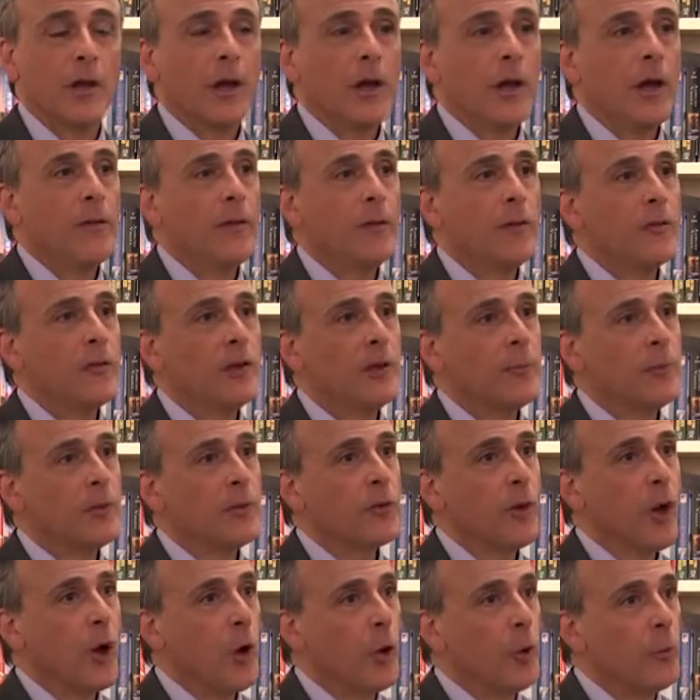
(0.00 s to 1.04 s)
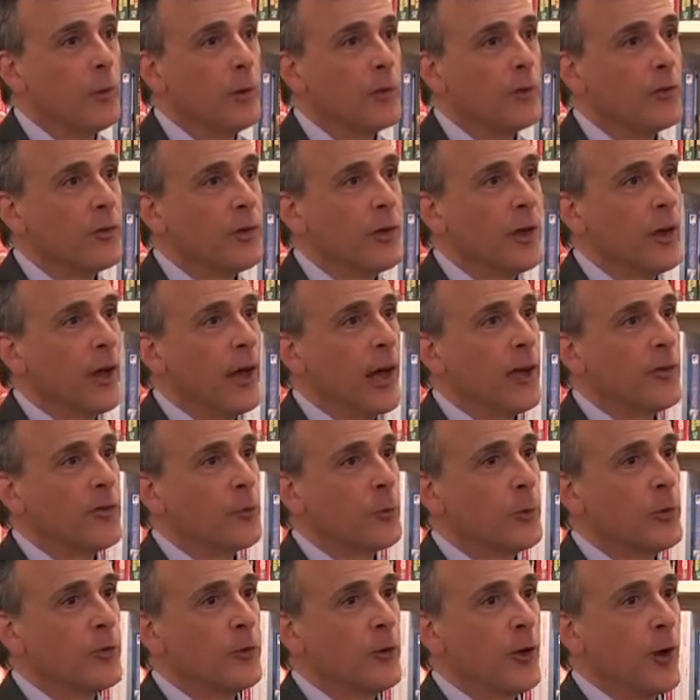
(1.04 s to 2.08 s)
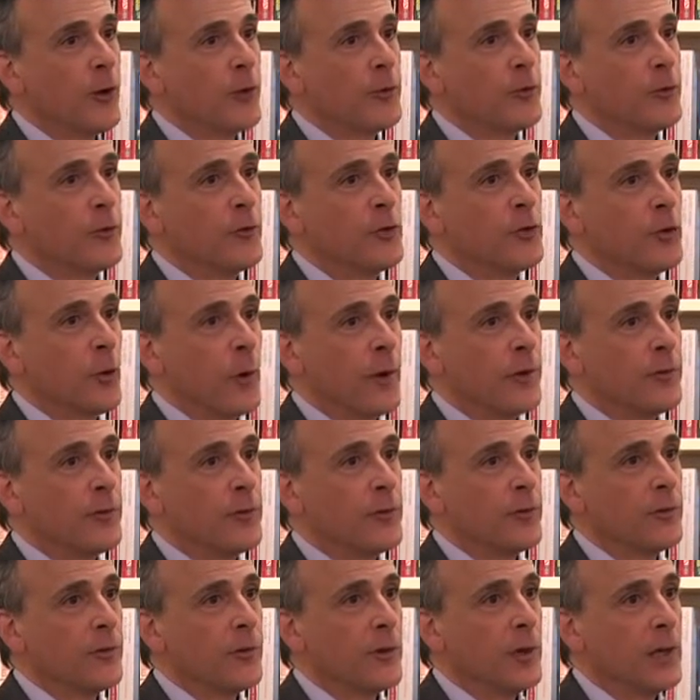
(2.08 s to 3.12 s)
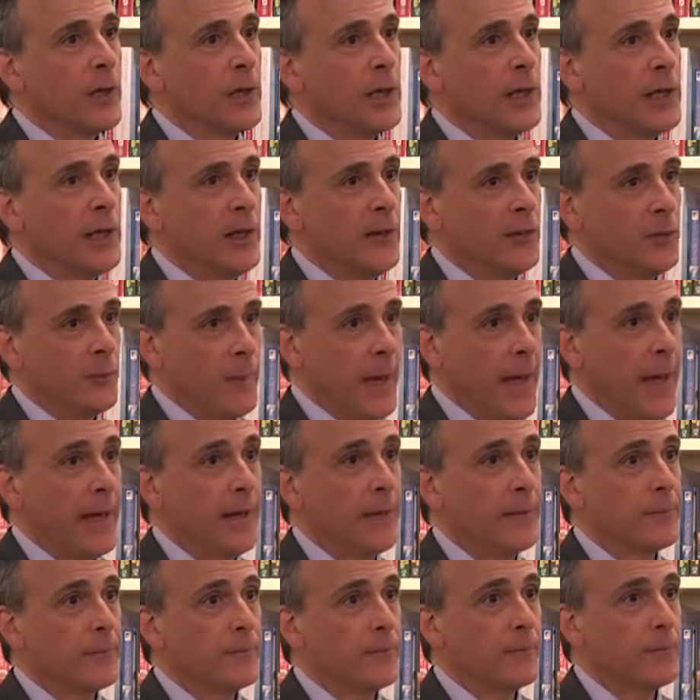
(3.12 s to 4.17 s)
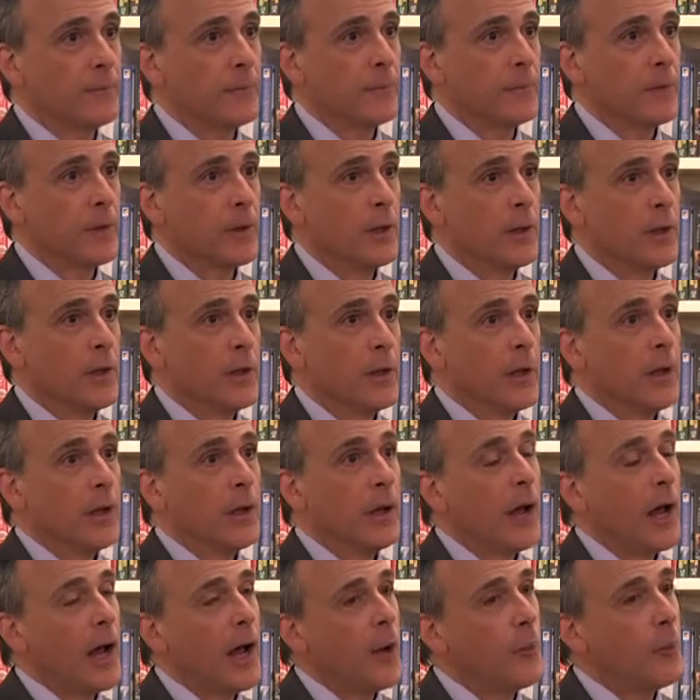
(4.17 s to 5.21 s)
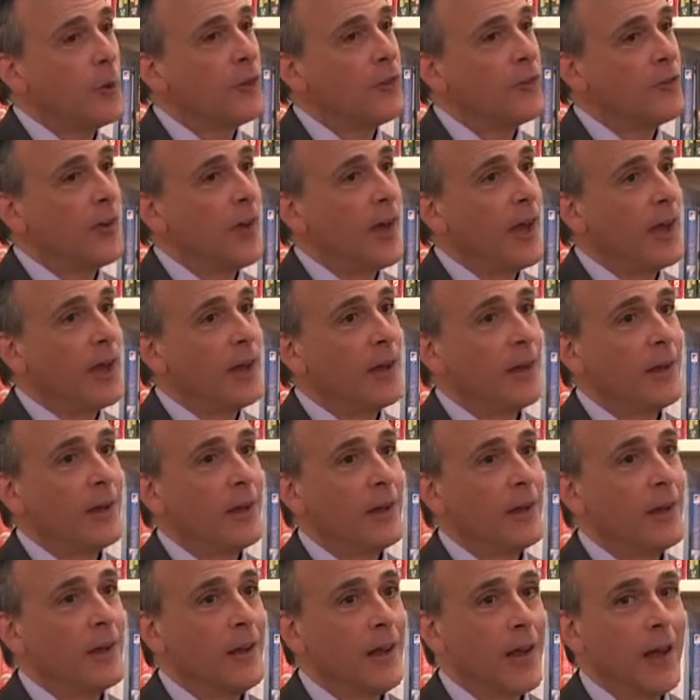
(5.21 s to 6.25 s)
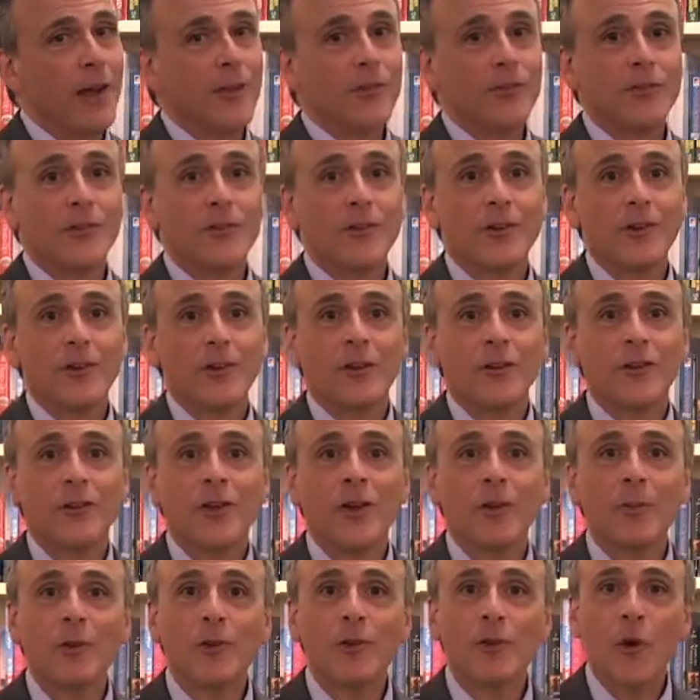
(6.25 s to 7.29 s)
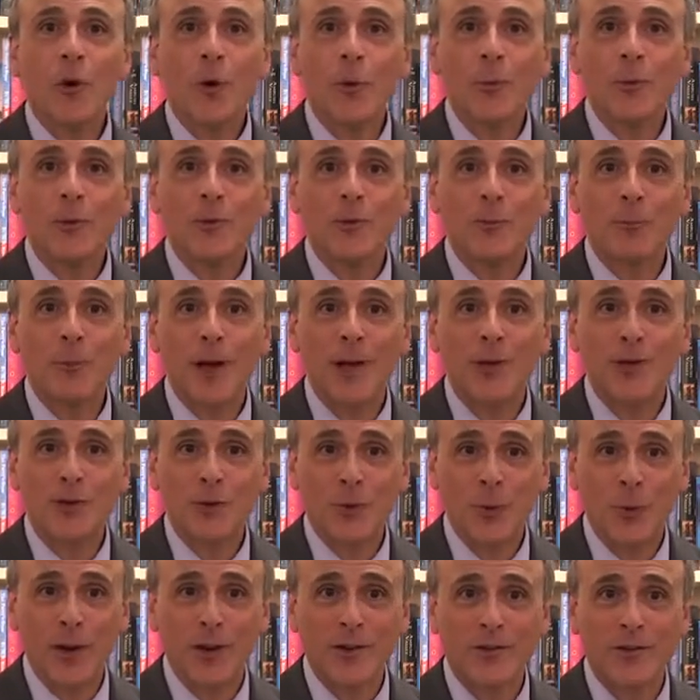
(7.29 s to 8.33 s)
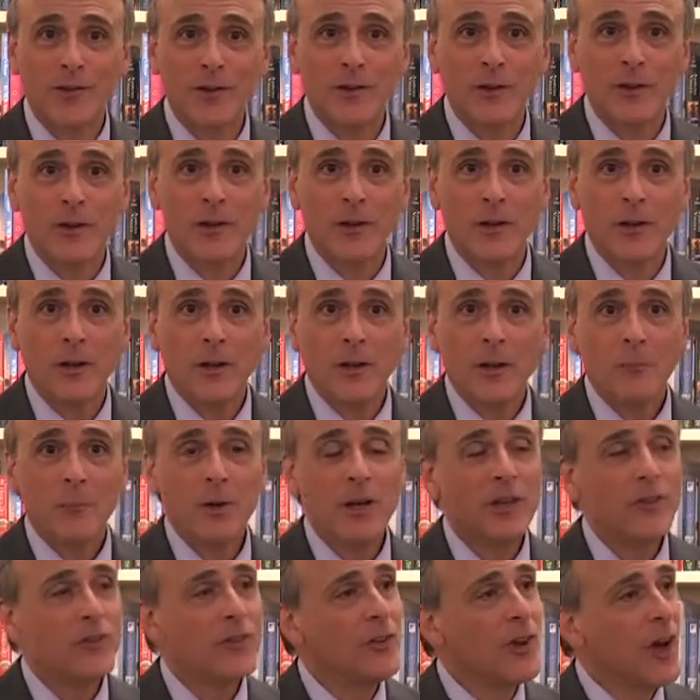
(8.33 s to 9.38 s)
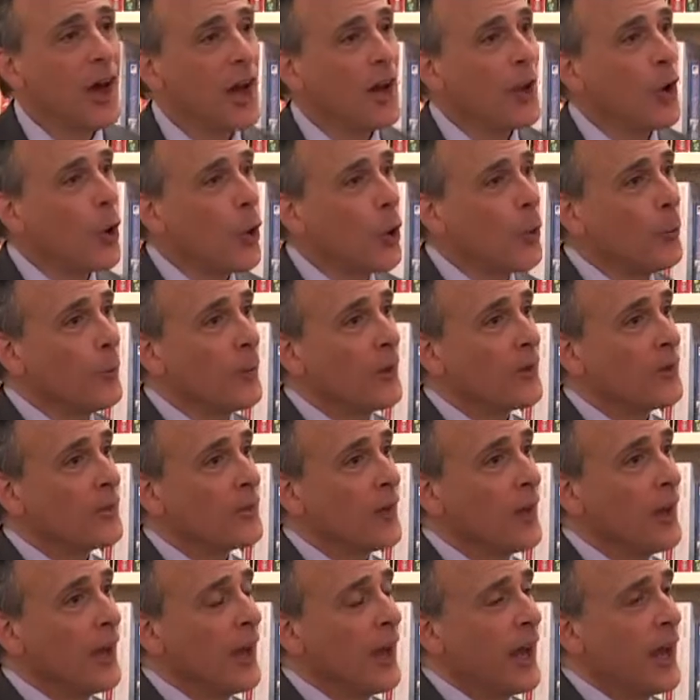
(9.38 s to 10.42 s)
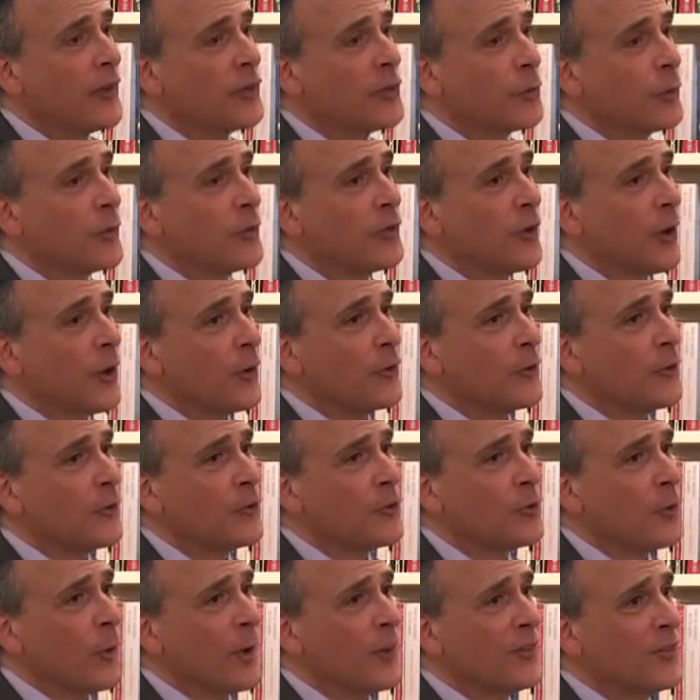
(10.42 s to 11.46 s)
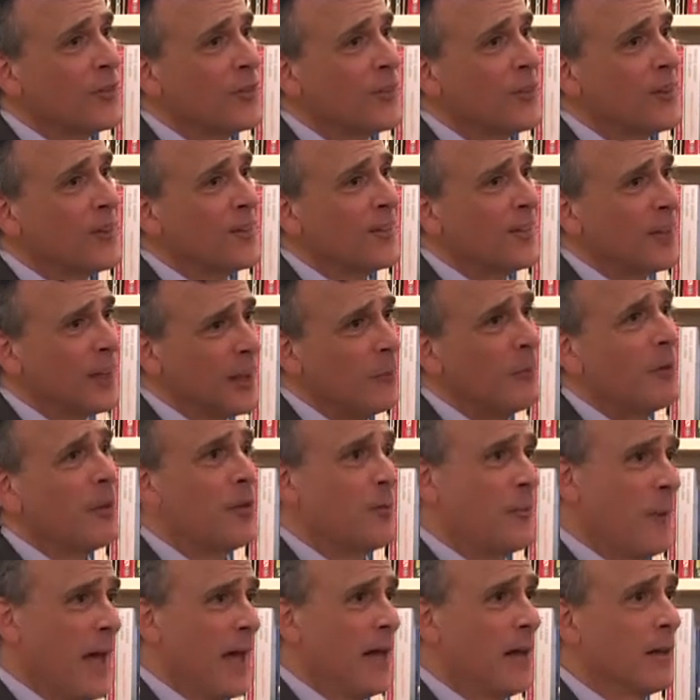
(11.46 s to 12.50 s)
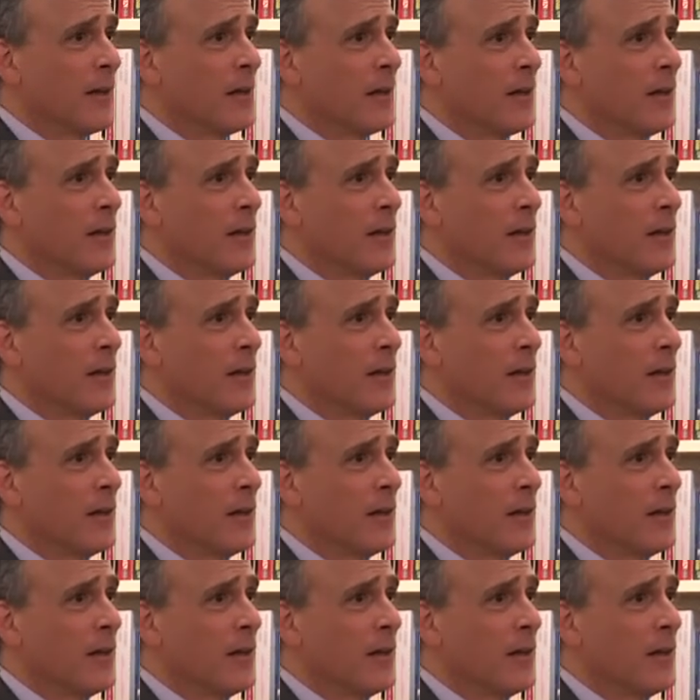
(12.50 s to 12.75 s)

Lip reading: and that Tim is homeless as a result of choices he's made. Now, I would say, yes, Tim is homeless by choice, but he's not homeless as a result of choices that Tim has made.